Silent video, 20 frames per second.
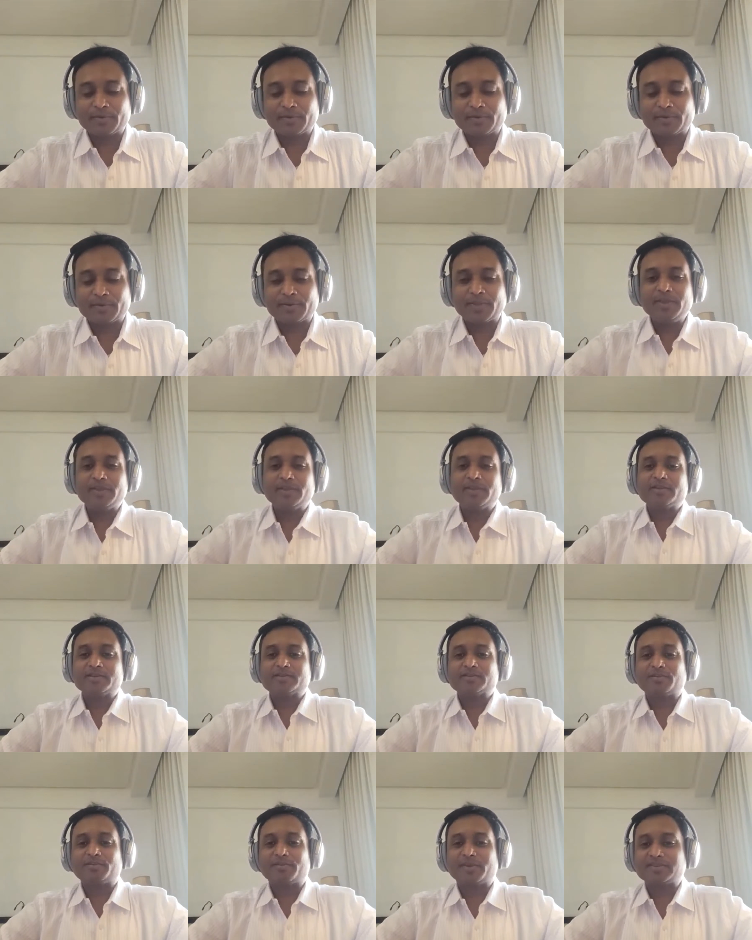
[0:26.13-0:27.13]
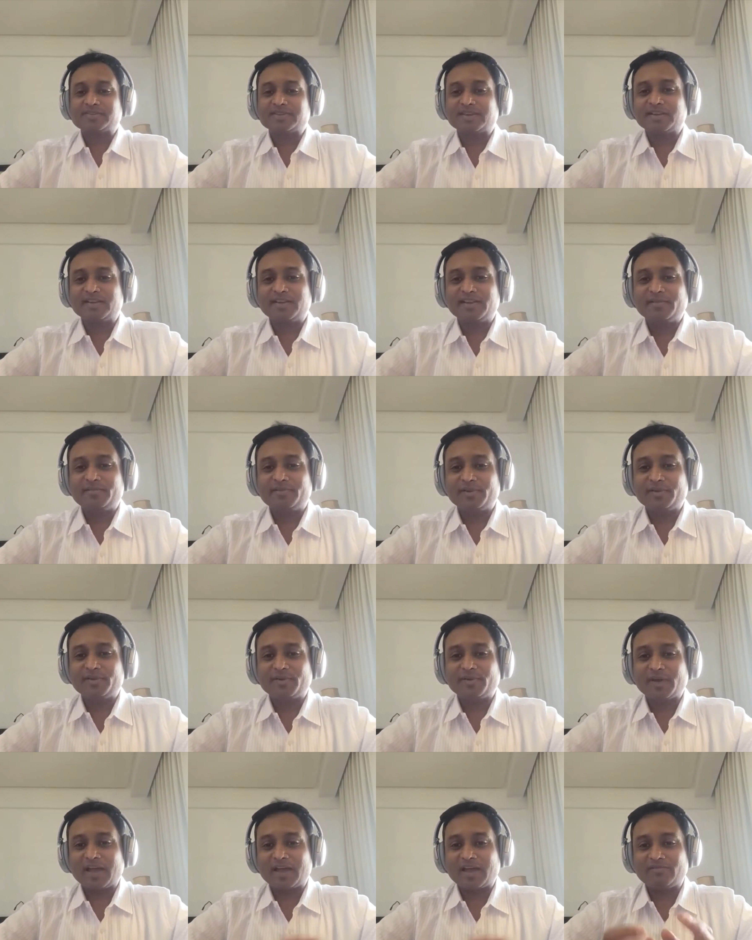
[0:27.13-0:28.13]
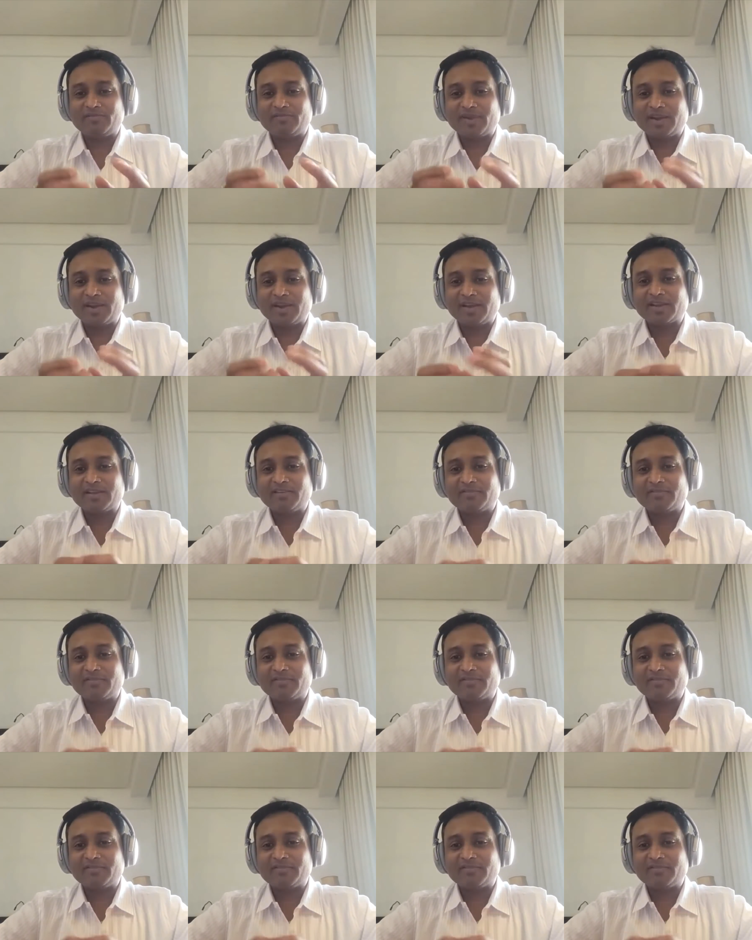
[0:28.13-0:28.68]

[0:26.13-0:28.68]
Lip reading: Okay. So basically we do have medical